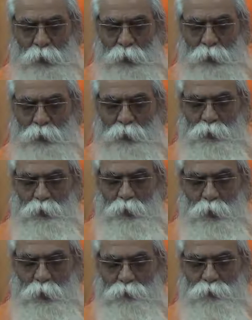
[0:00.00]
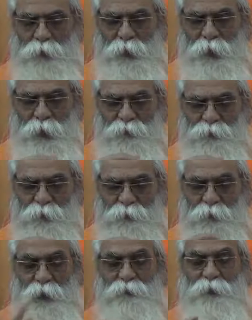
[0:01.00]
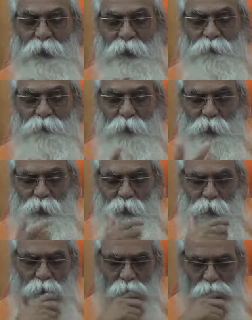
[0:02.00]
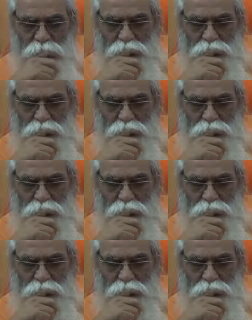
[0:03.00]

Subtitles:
and you goes in anesthesia, where is your ego?